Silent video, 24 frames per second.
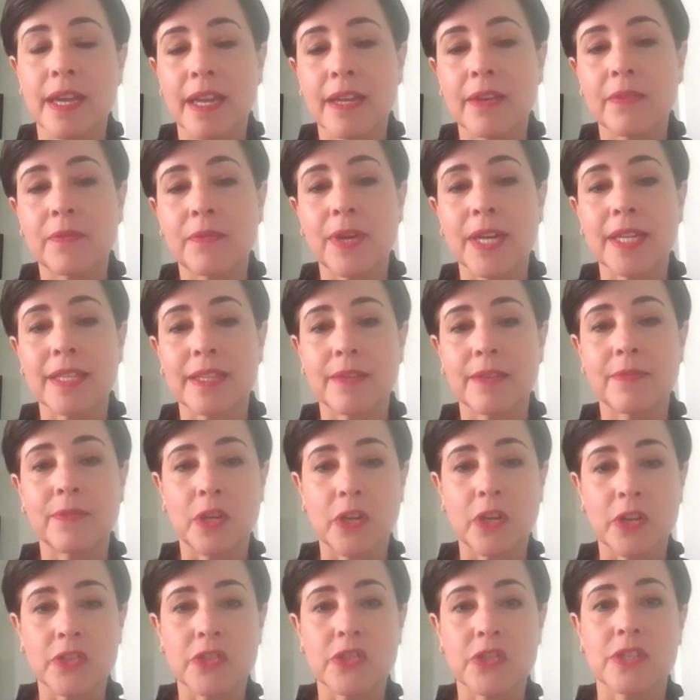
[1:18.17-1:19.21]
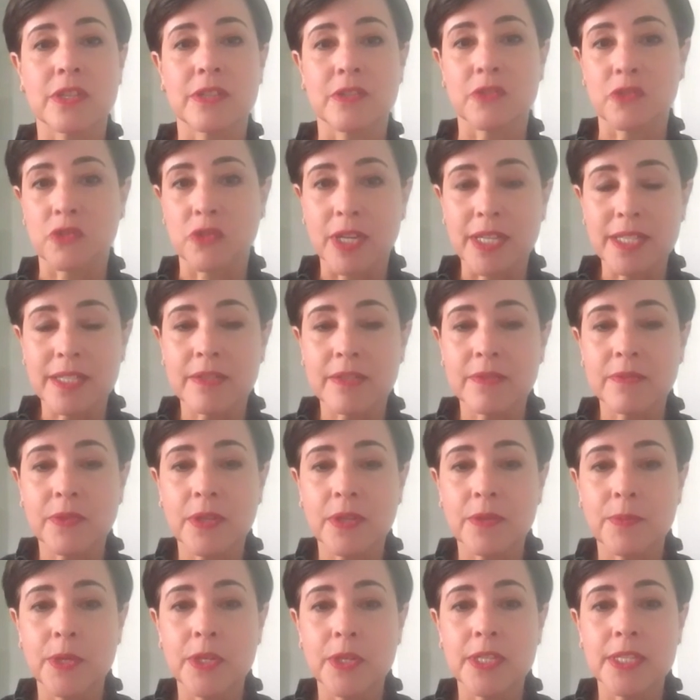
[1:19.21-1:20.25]
And in fact, they've lost trust of the
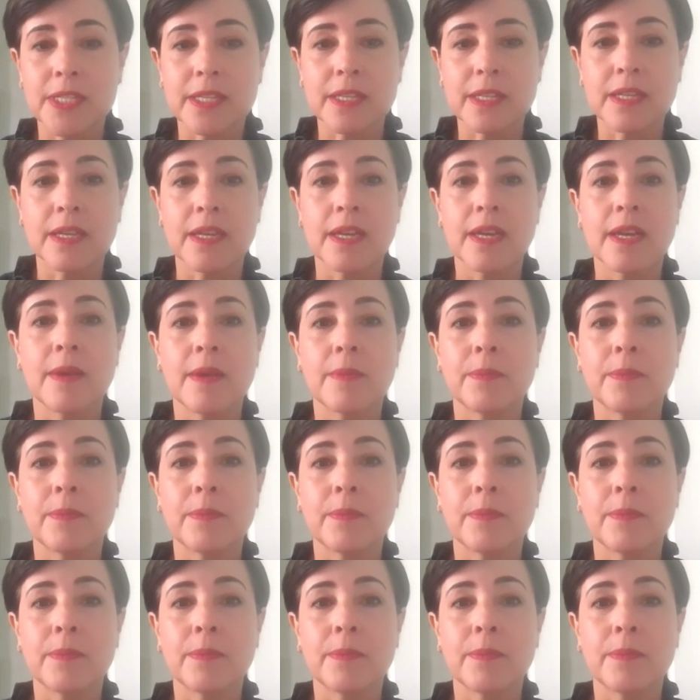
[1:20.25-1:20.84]
community